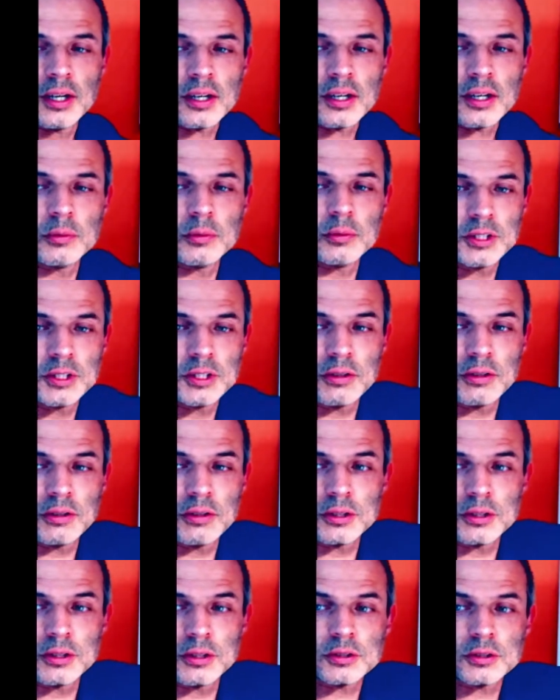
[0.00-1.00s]
other
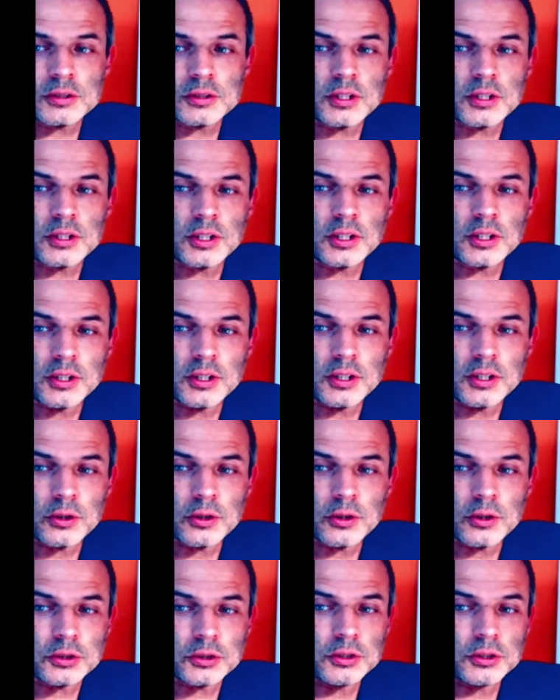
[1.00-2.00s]
materials, the, the
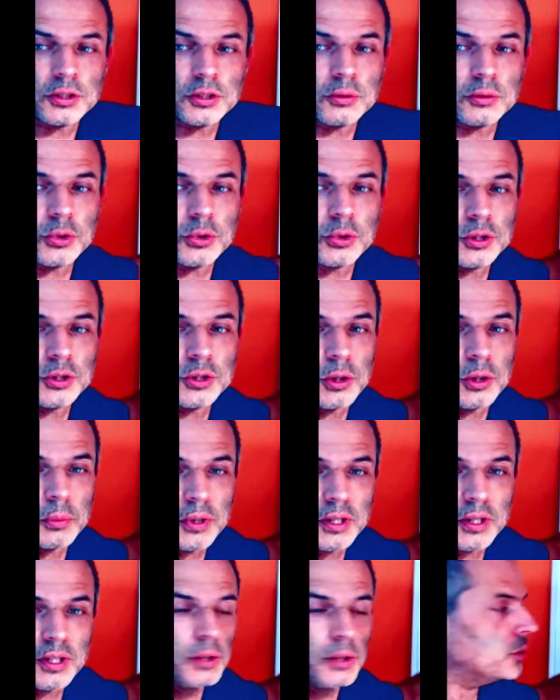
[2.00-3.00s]
oxygen
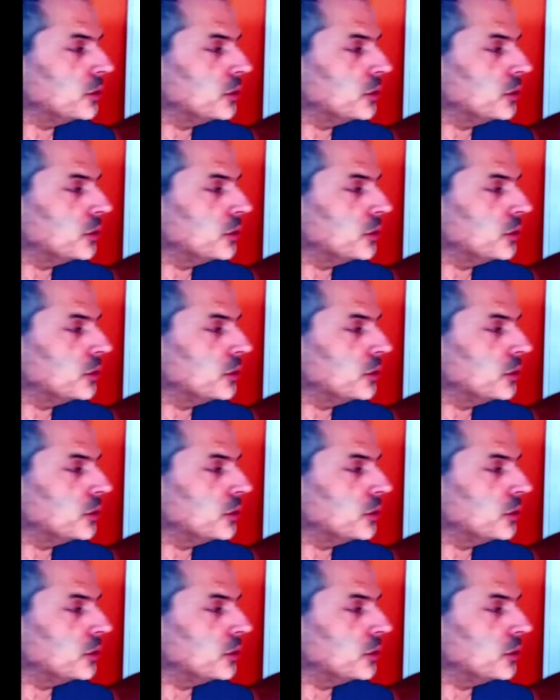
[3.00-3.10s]
predominantly